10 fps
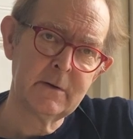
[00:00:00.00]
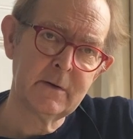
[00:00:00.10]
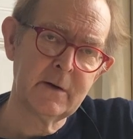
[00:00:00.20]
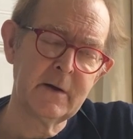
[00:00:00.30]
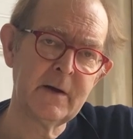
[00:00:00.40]

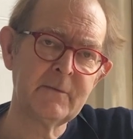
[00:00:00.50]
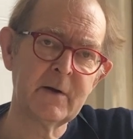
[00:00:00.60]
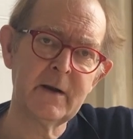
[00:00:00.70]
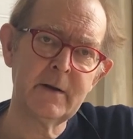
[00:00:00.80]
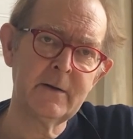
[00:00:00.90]
And if
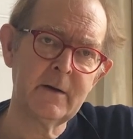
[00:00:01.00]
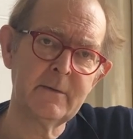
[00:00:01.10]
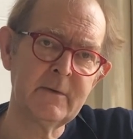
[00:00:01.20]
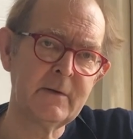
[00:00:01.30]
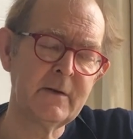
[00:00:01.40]

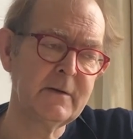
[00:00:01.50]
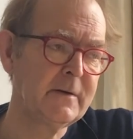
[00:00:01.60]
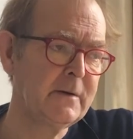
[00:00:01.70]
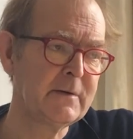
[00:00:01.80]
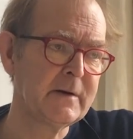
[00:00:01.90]

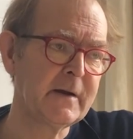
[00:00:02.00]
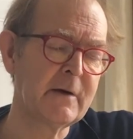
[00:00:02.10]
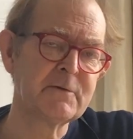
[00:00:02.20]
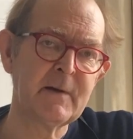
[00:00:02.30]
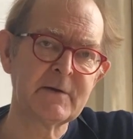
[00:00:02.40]
it
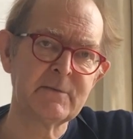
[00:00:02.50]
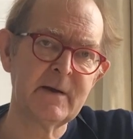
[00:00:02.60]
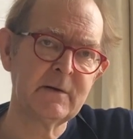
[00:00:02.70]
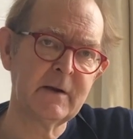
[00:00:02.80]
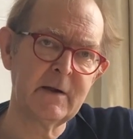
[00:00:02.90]
goes back to
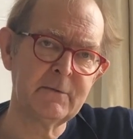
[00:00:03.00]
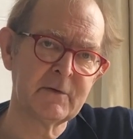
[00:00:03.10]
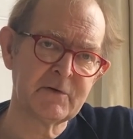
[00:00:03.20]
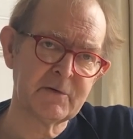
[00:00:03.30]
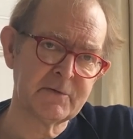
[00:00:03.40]
mental health
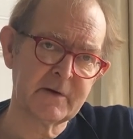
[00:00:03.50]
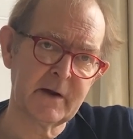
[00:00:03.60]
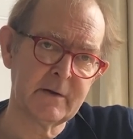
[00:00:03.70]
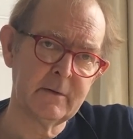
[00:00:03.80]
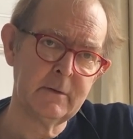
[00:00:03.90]
issues again.